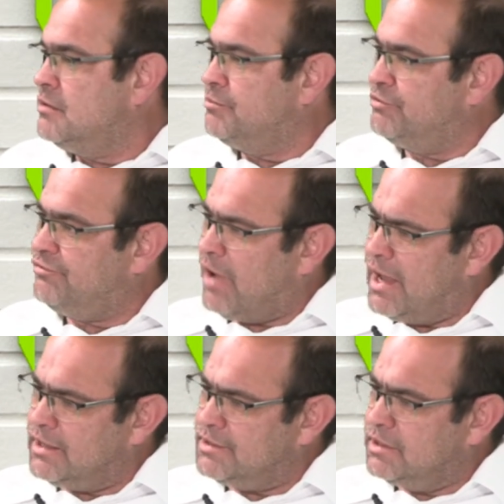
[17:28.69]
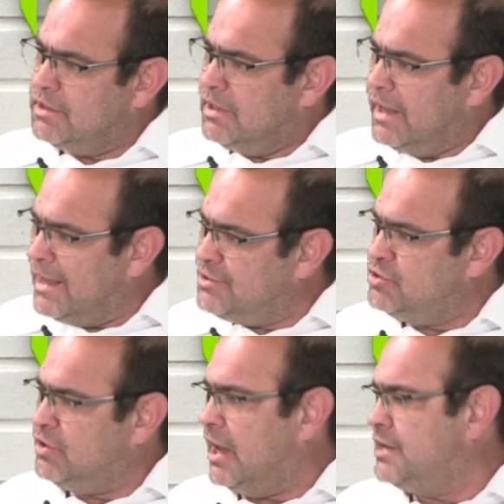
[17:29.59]
provided
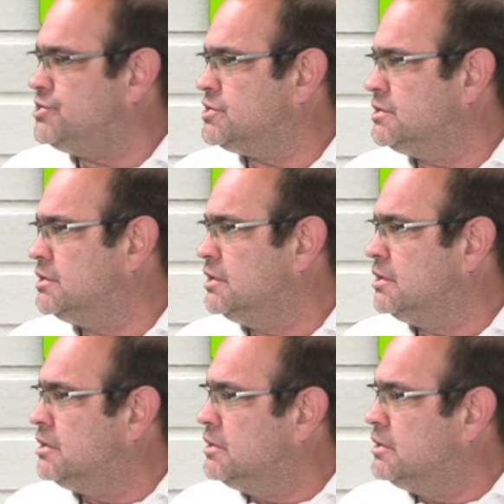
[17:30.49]
education,